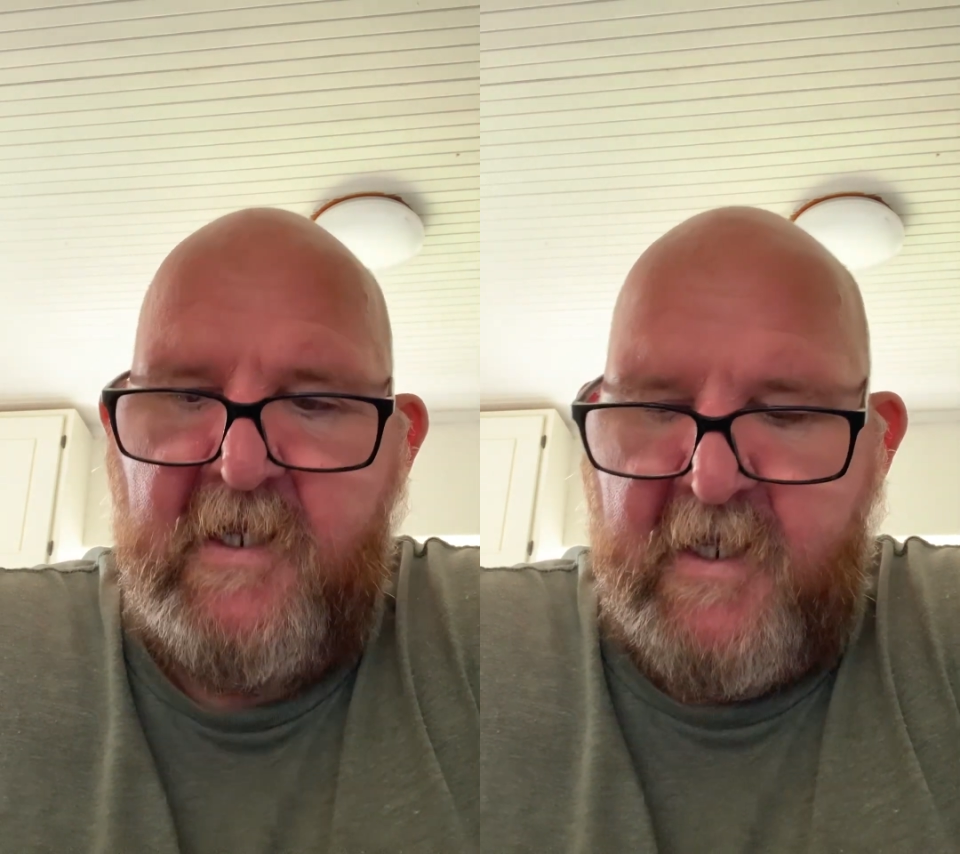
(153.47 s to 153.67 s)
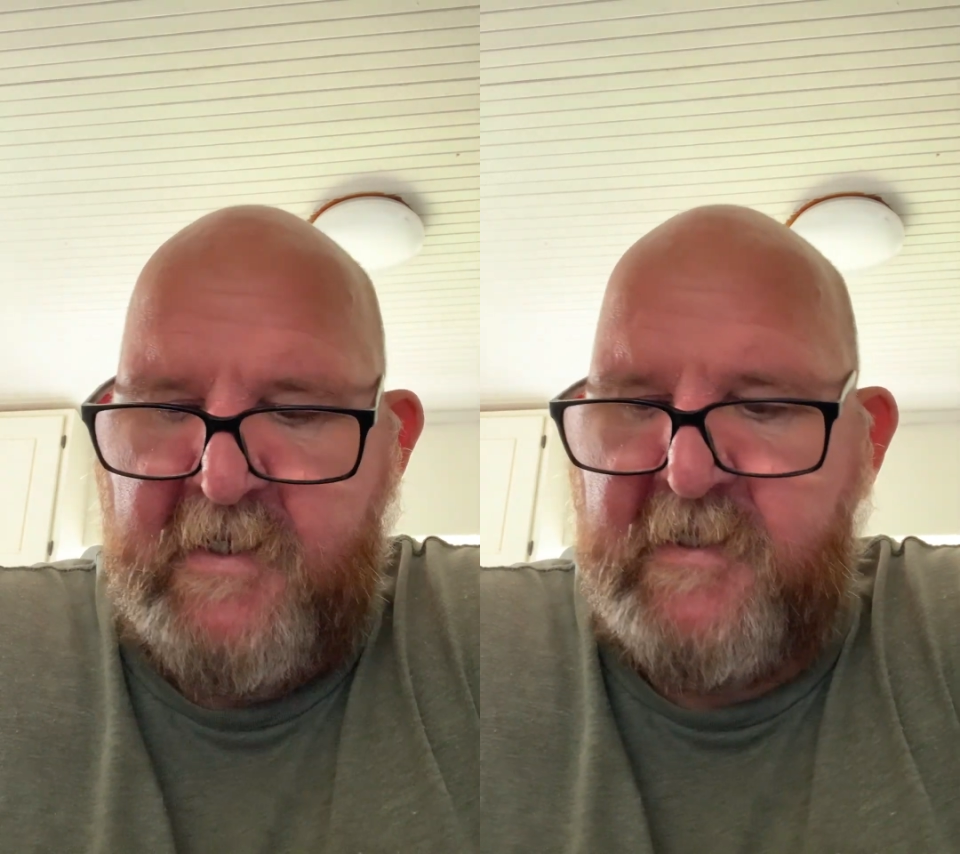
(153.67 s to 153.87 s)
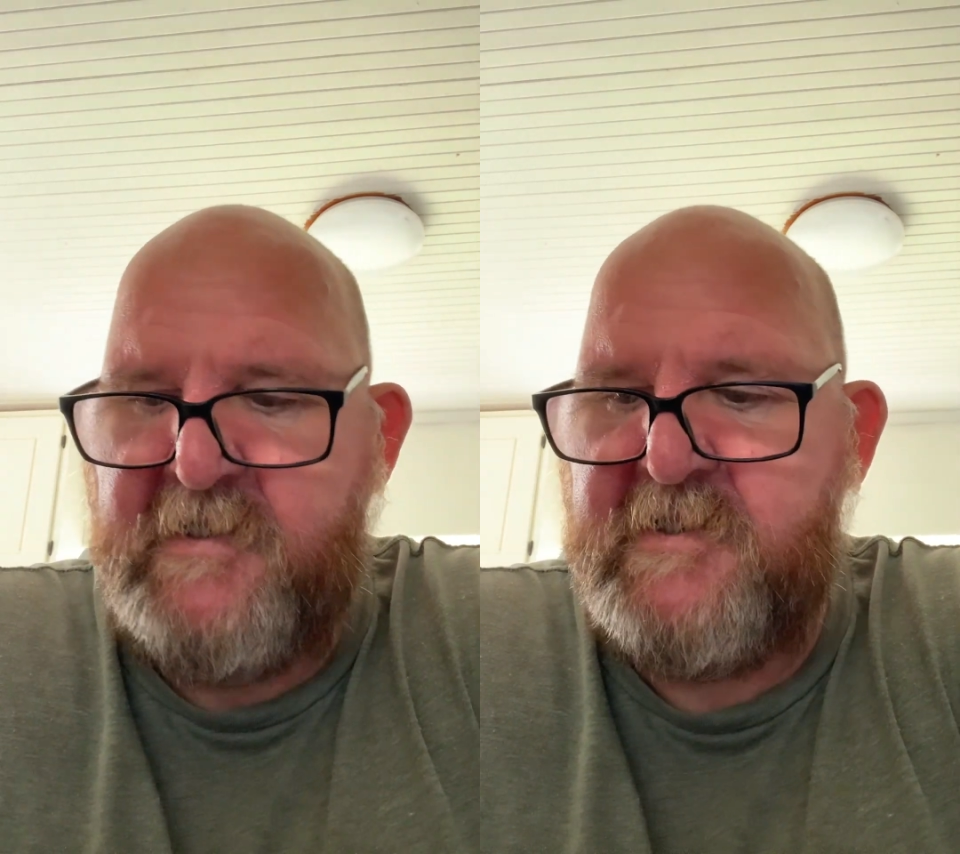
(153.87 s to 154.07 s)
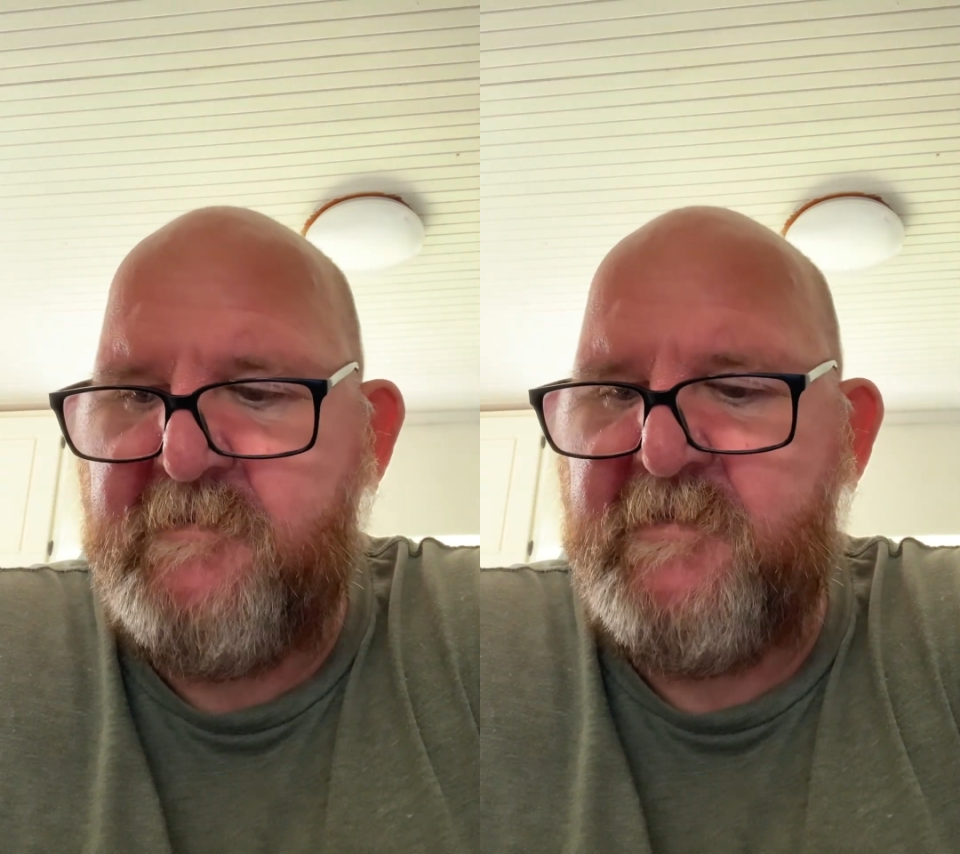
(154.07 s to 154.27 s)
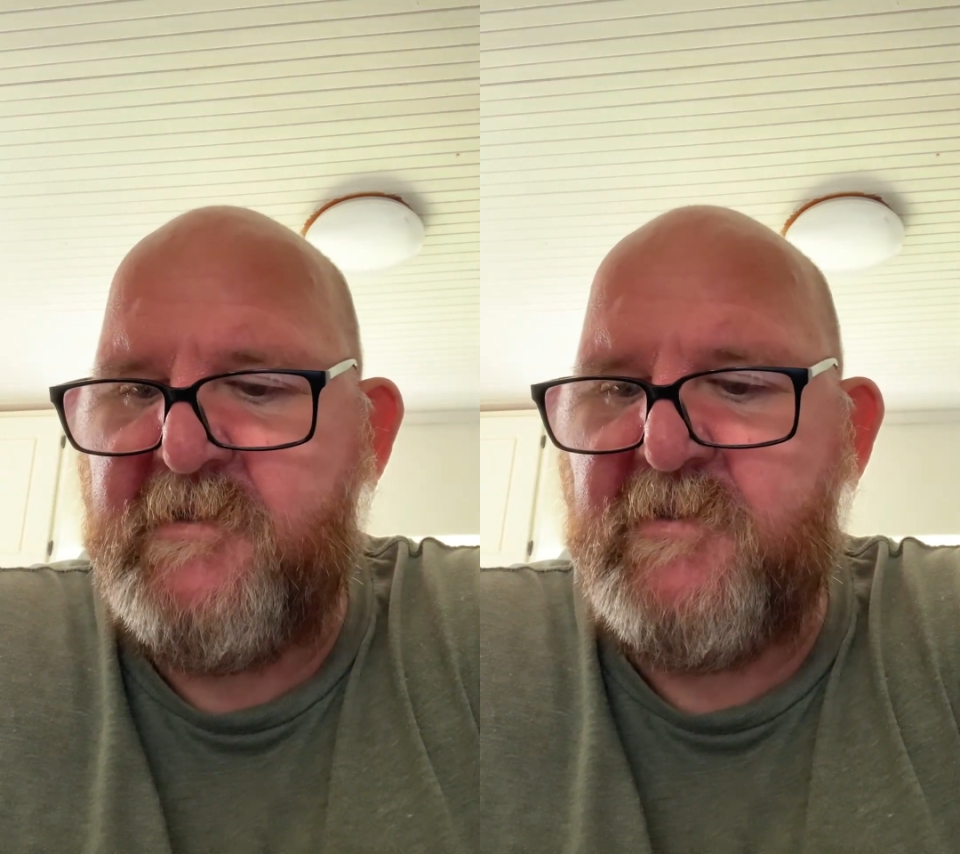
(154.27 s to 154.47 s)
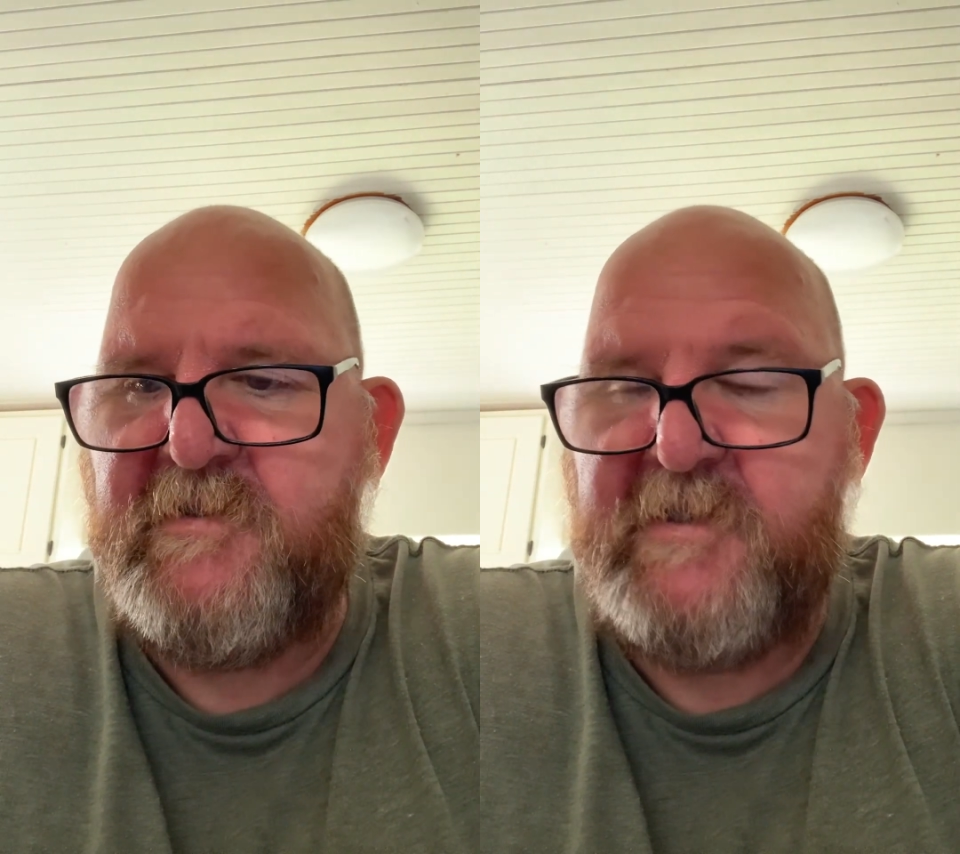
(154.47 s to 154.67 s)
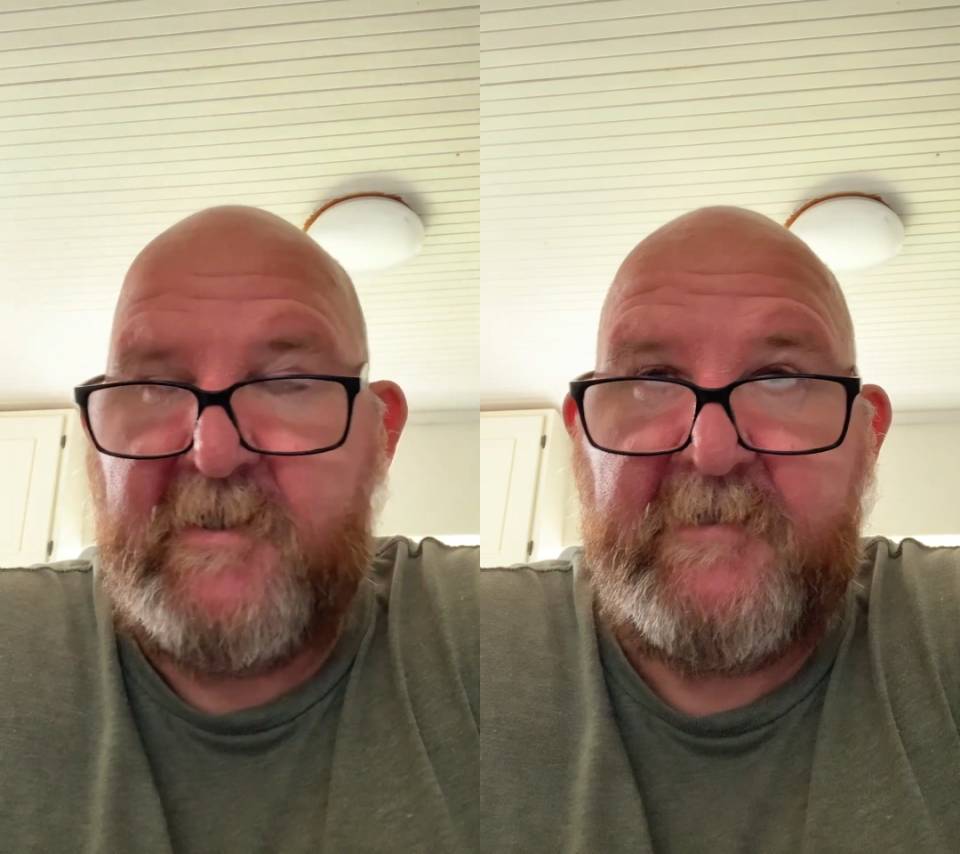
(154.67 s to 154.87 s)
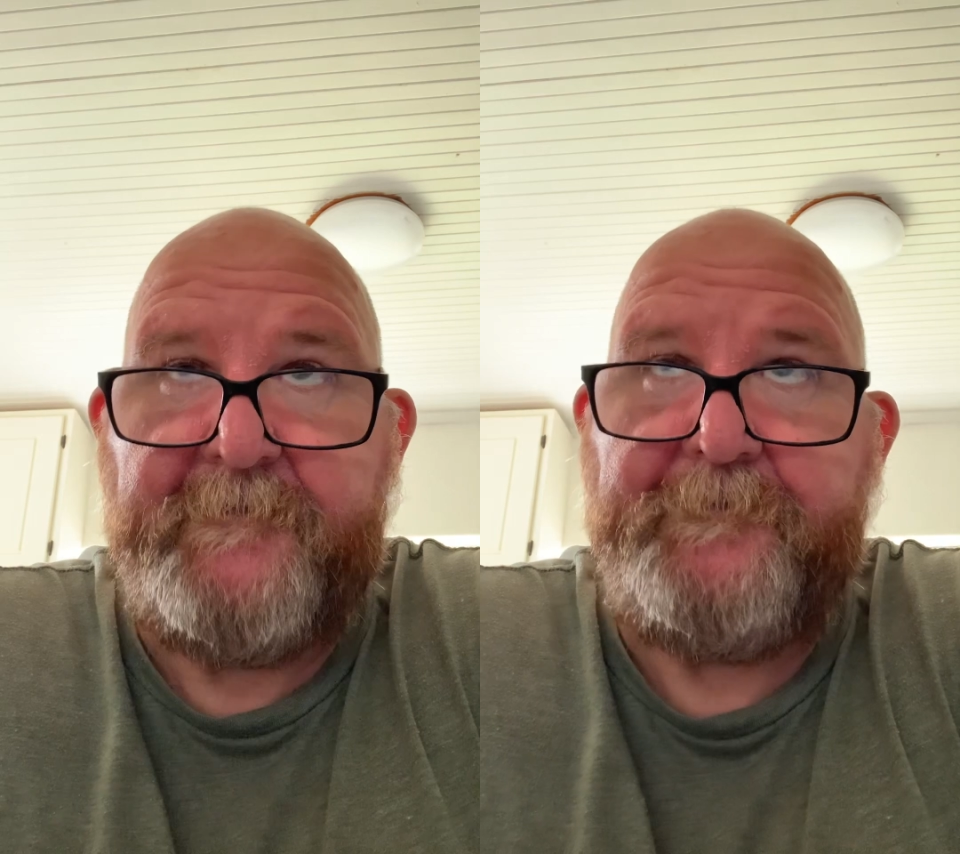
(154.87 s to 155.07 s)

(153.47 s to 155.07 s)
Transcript: and needs to be looked at.